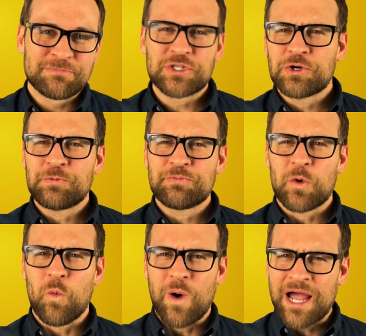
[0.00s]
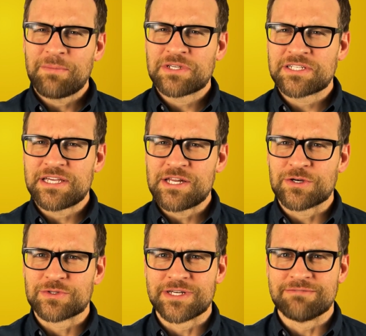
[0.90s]
So why
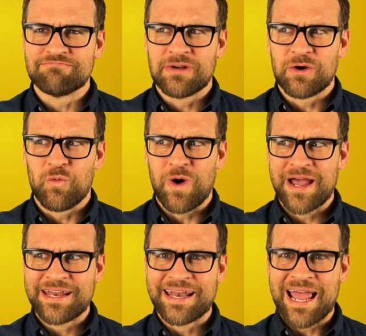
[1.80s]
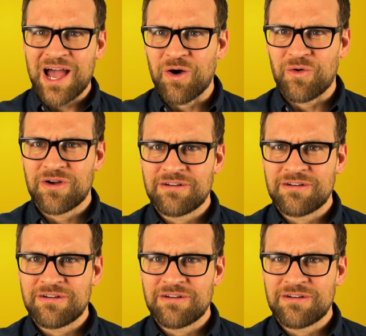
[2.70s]
mosquitoes and why now?